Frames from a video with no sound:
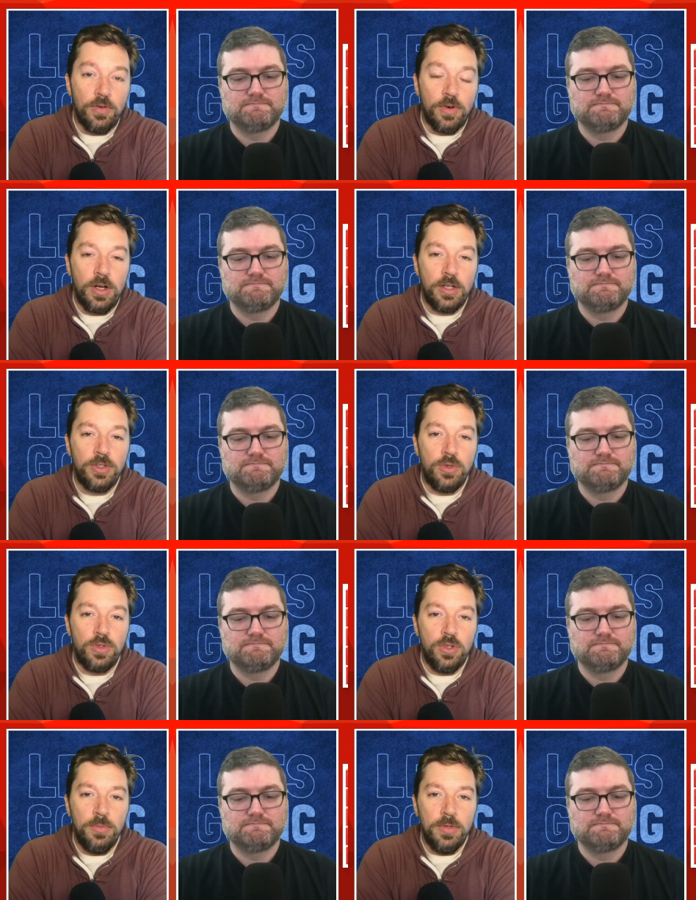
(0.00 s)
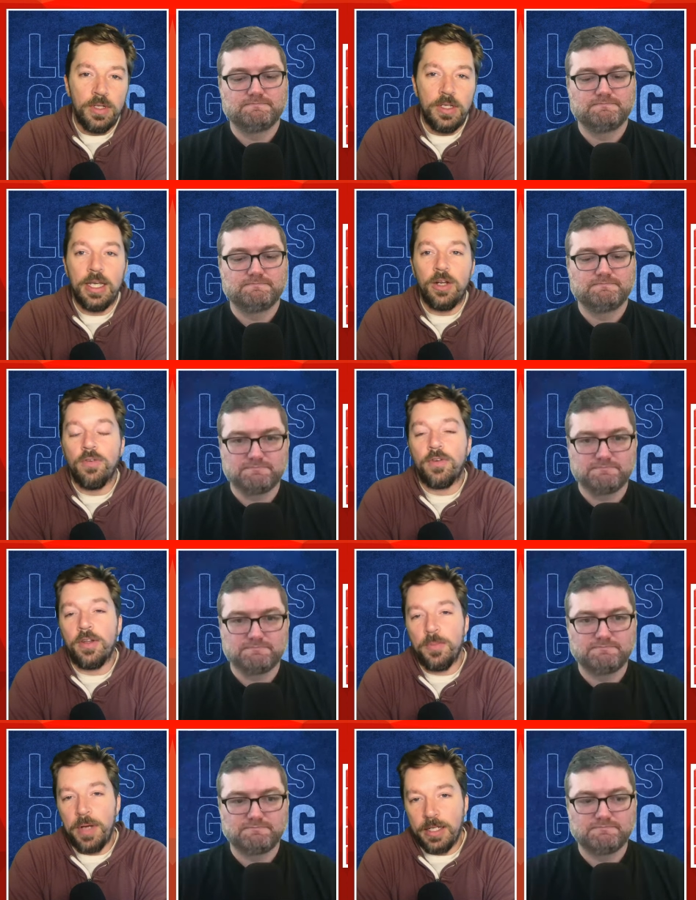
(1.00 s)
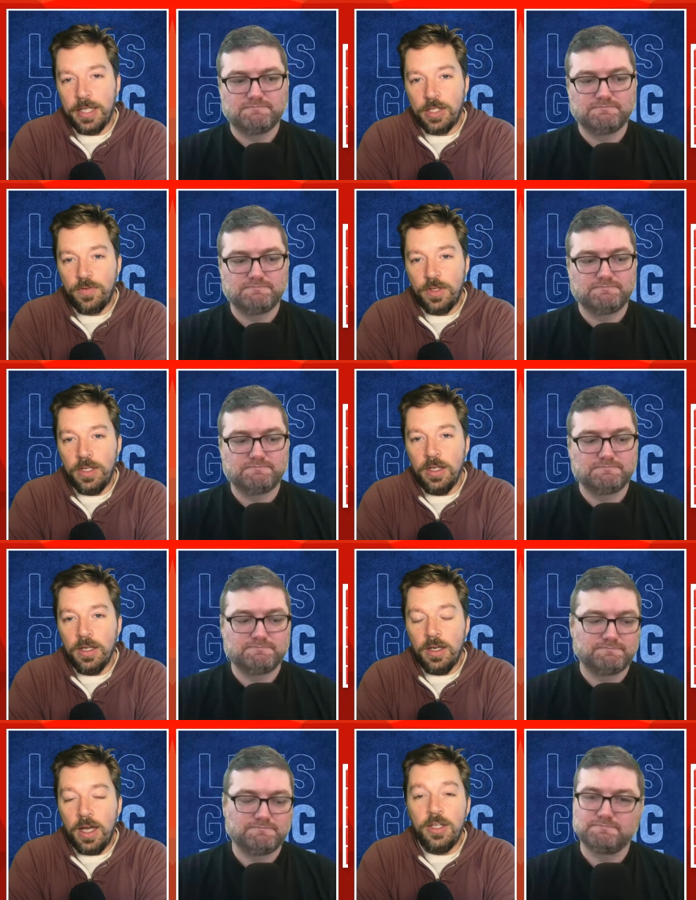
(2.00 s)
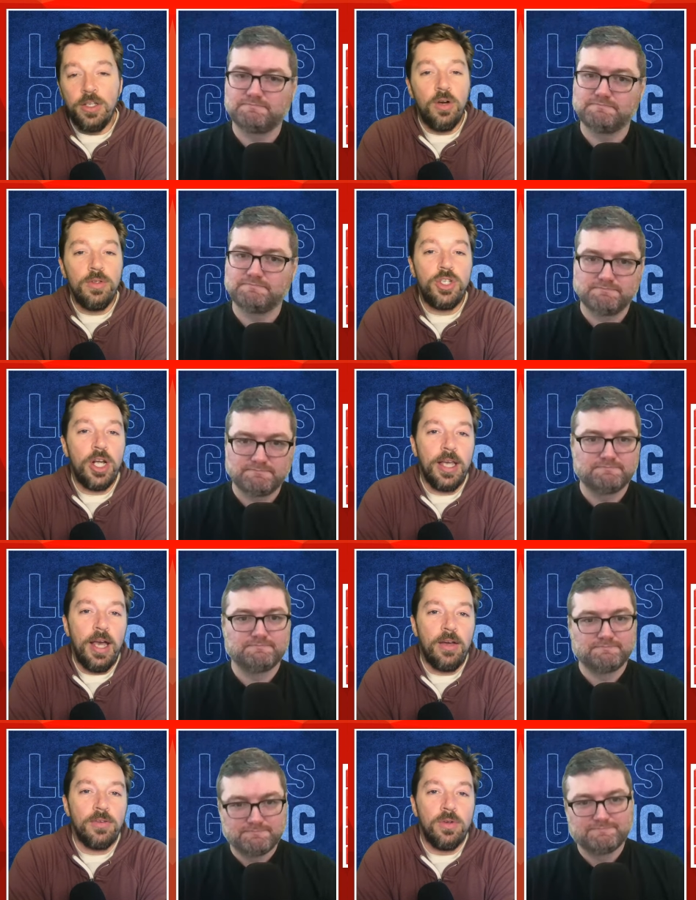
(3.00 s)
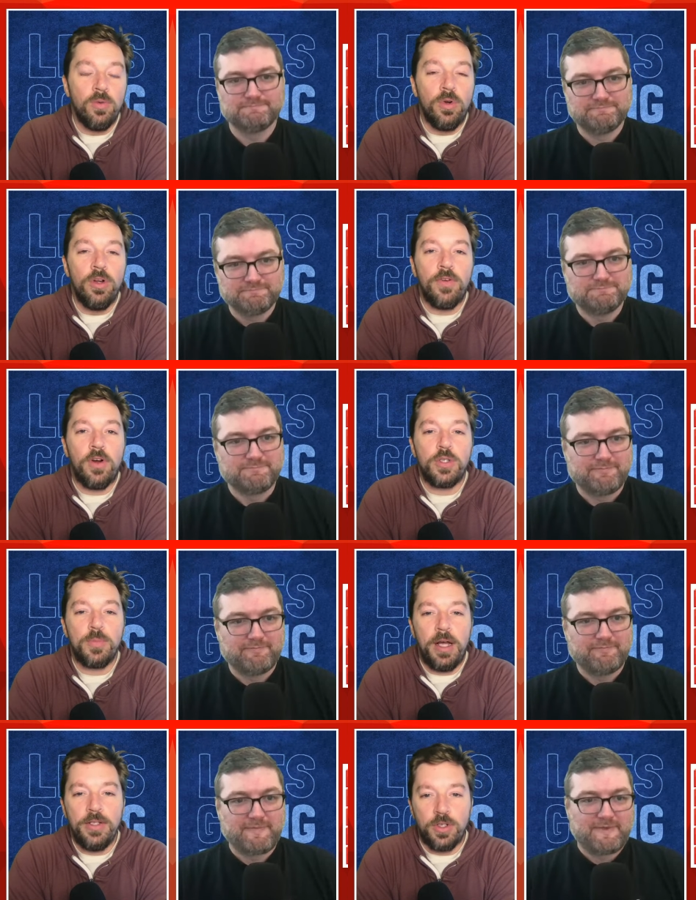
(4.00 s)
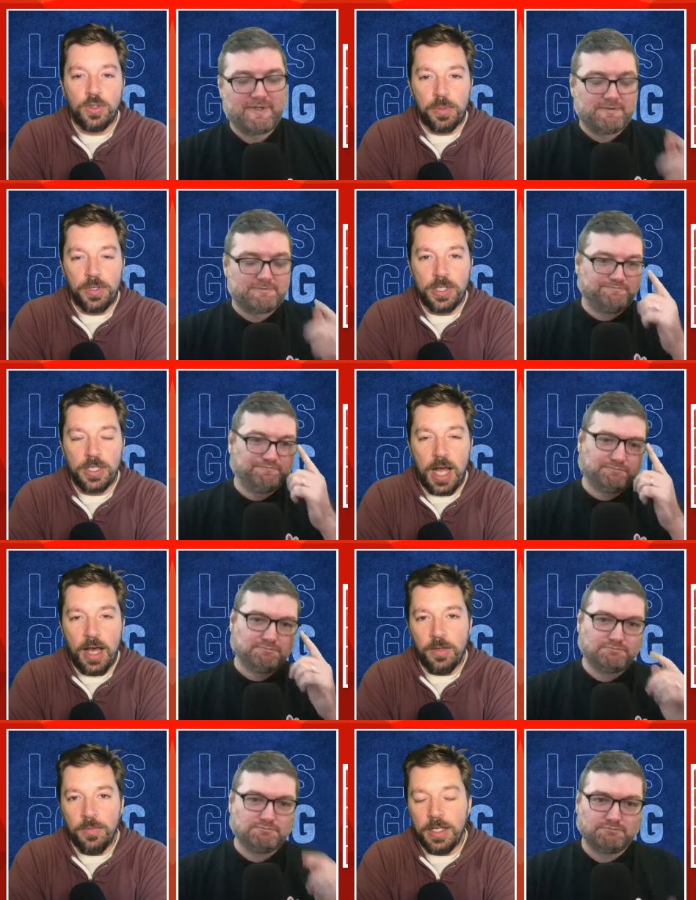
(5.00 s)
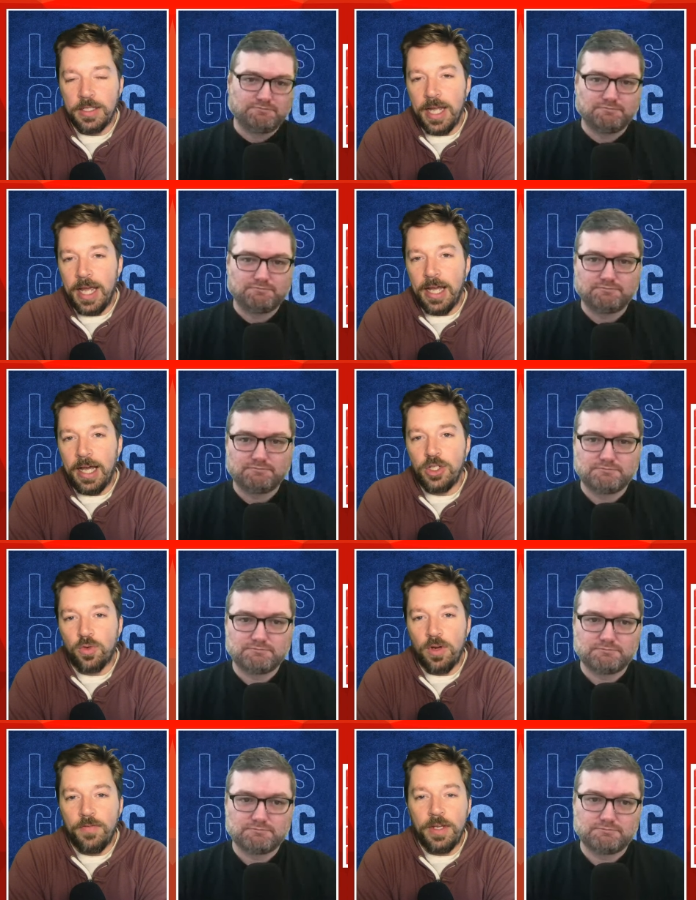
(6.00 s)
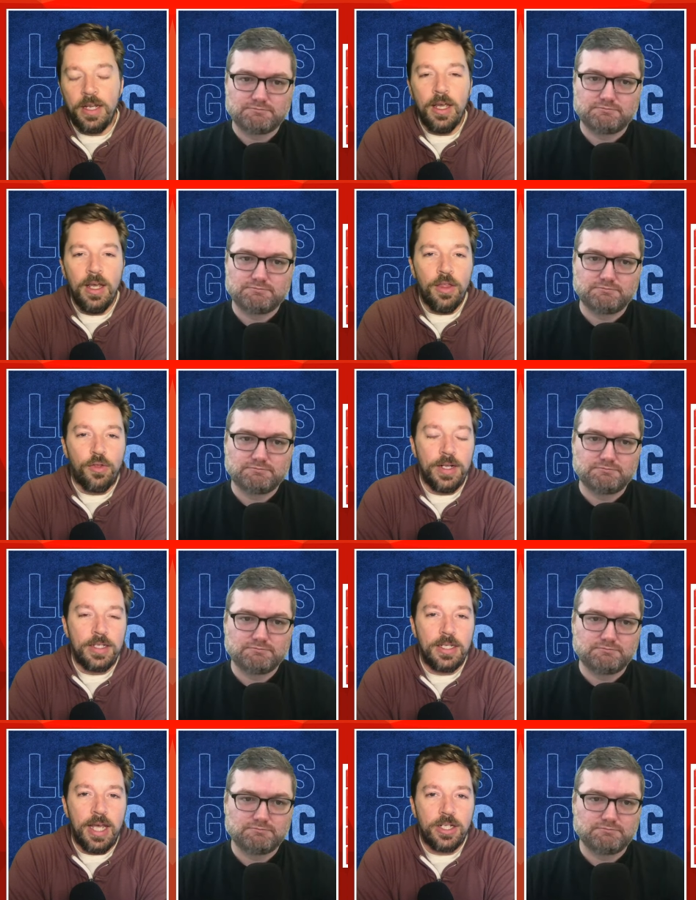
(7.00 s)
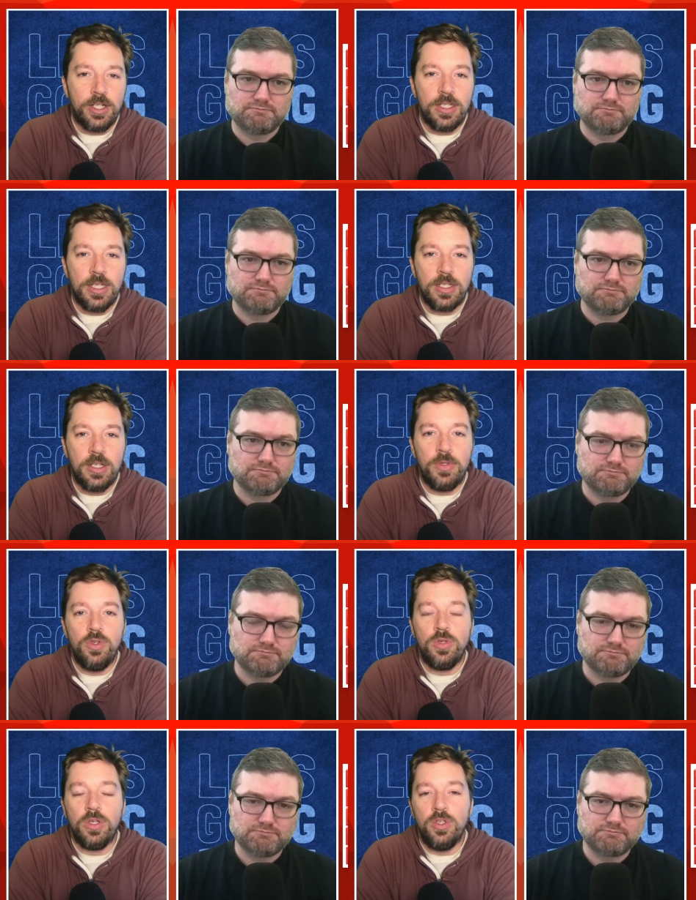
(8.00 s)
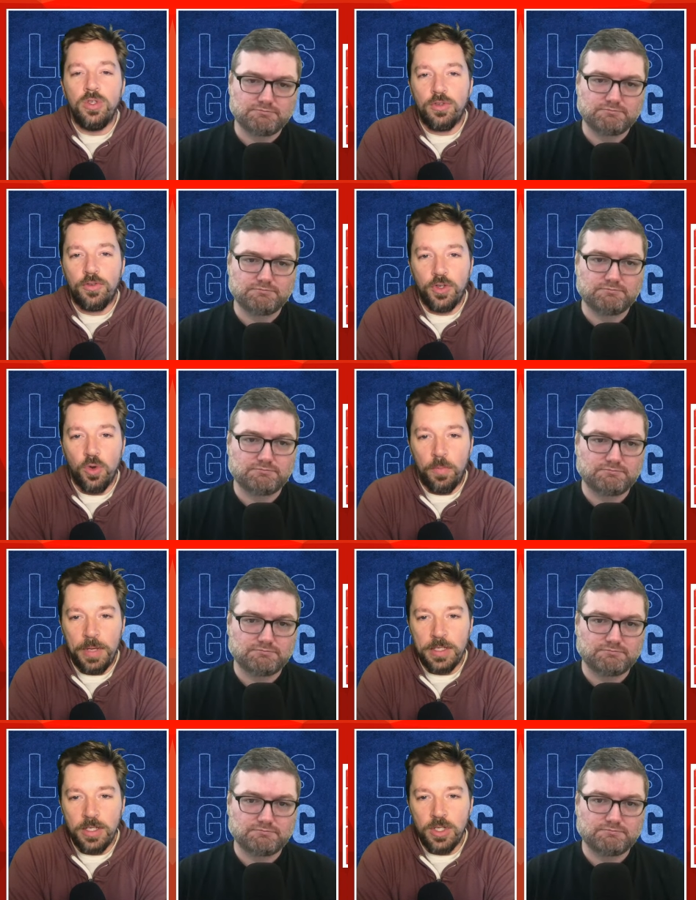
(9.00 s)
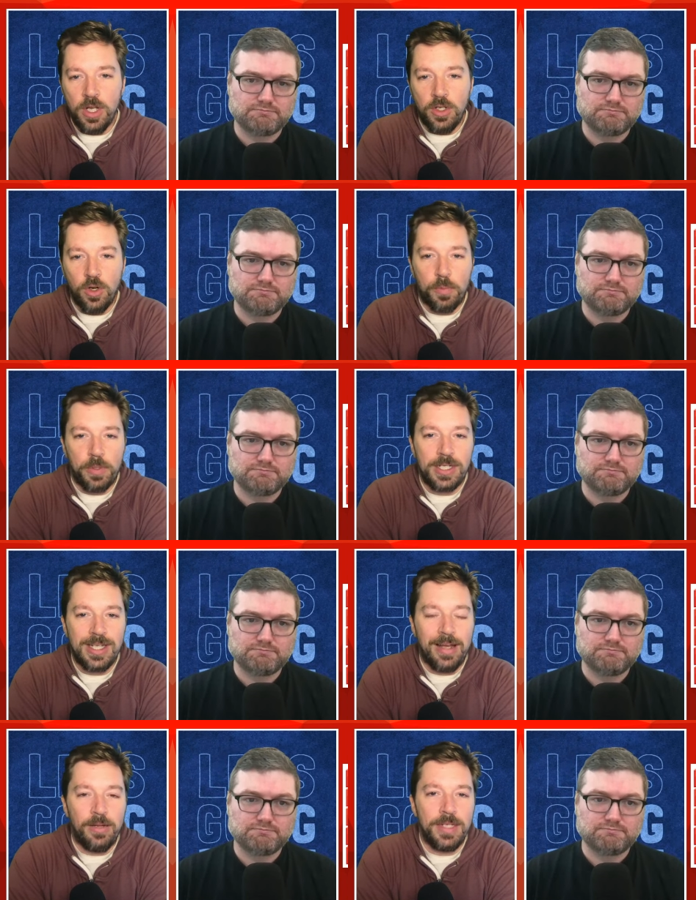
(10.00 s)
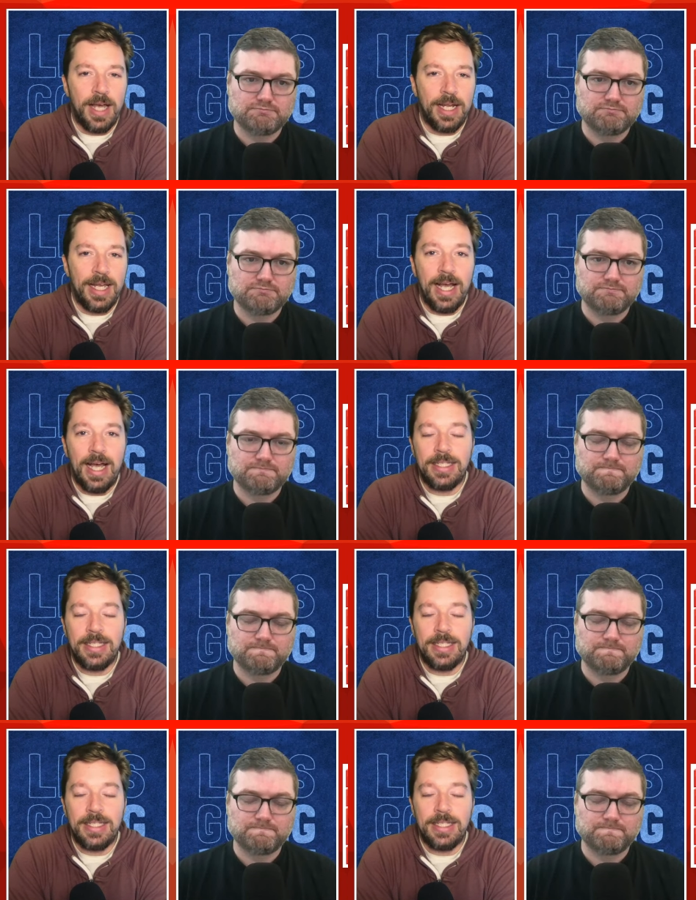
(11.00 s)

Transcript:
Speaker 1: over on YouTube and you get over on the podcast feed and you go and you check out one of our sponsors, Personum. That's an AI-driven threat detection system that you can use for your business. Go to Personum.ai